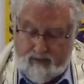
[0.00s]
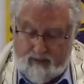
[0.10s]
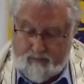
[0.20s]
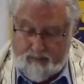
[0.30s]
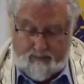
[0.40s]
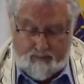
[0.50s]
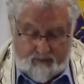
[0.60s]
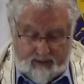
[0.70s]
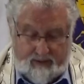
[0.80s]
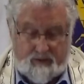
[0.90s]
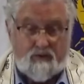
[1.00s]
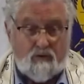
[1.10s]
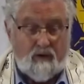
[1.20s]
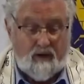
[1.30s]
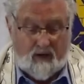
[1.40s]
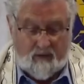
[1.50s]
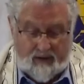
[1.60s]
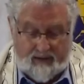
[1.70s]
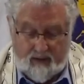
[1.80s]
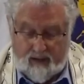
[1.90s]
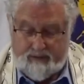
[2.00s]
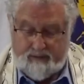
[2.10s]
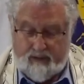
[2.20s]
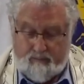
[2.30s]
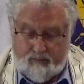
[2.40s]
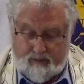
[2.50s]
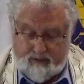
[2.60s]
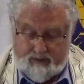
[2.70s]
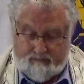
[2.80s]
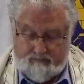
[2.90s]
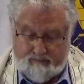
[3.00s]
the people there saw a great light in their midst.